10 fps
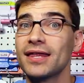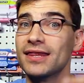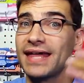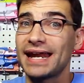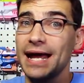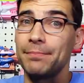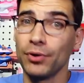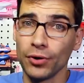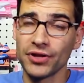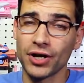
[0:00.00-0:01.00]
that I
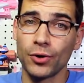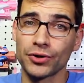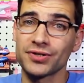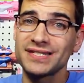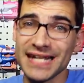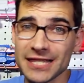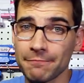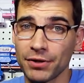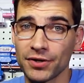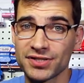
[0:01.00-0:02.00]
pull the corner, see the
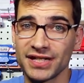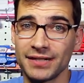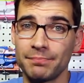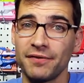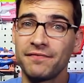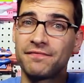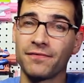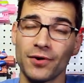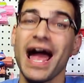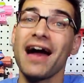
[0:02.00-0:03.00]
person
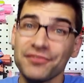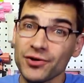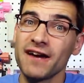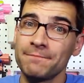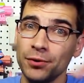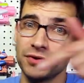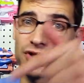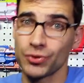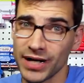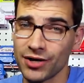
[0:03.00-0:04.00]
before, after I've pulled the
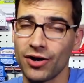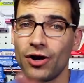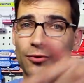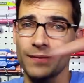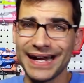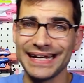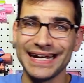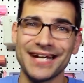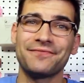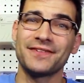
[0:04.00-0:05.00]
trigger
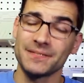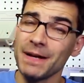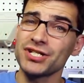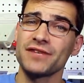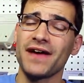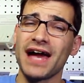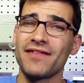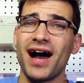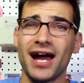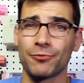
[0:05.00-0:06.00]
already, especially if I have
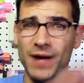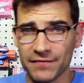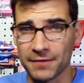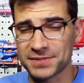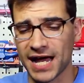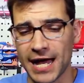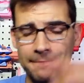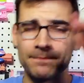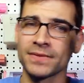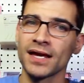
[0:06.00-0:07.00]
a high rev up
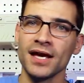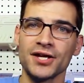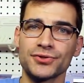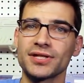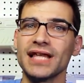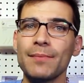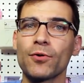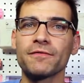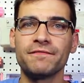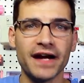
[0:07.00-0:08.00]
time. So there's a lot
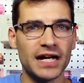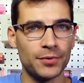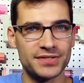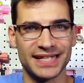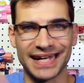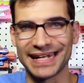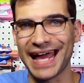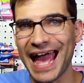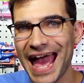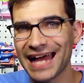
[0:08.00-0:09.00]
more variables that
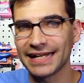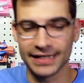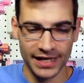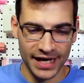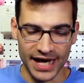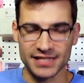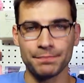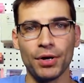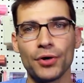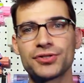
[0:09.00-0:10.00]
get added as
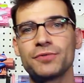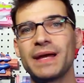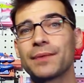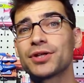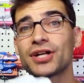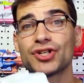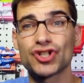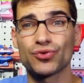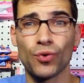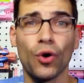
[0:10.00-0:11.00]
opposed to being able to
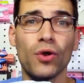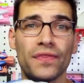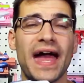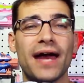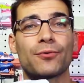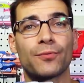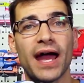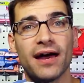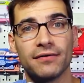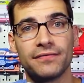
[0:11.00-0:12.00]
control that
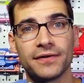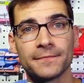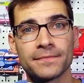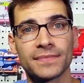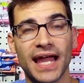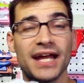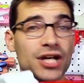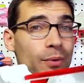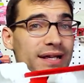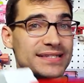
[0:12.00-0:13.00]
rev
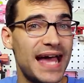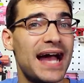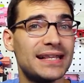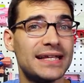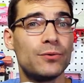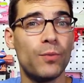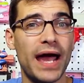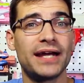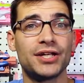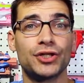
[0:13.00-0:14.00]
and know exactly
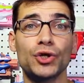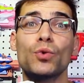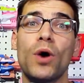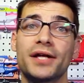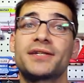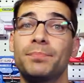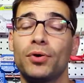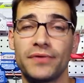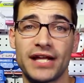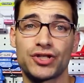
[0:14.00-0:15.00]
when you want to
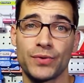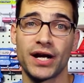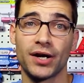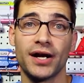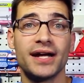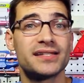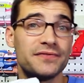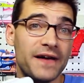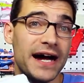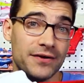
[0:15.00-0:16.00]
pull that trigger to
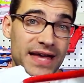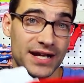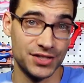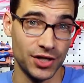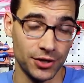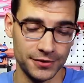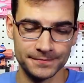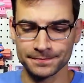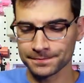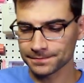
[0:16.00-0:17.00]
fire that dart.
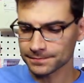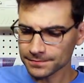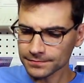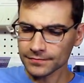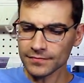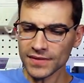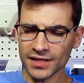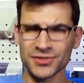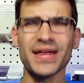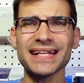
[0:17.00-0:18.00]

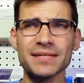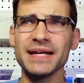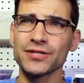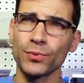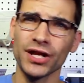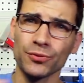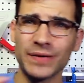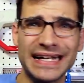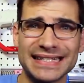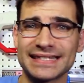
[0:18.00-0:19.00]
So that to me is one of the
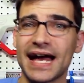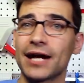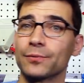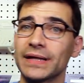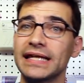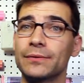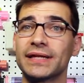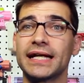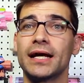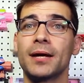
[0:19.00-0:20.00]
reasons I really,
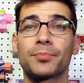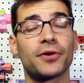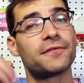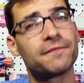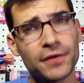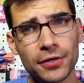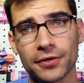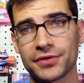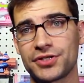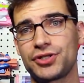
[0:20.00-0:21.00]
really
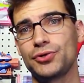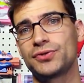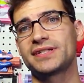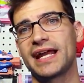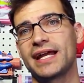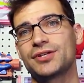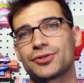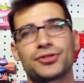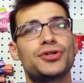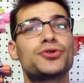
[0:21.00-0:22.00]
prefer the two-stage
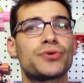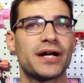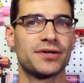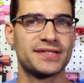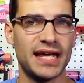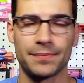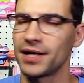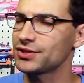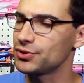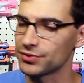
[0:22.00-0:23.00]
or the two-trigger setup,
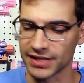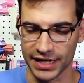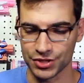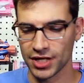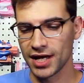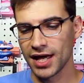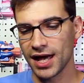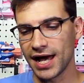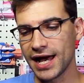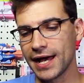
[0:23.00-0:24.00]
not two-stage.
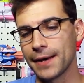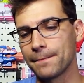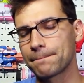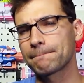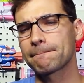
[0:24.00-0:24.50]
To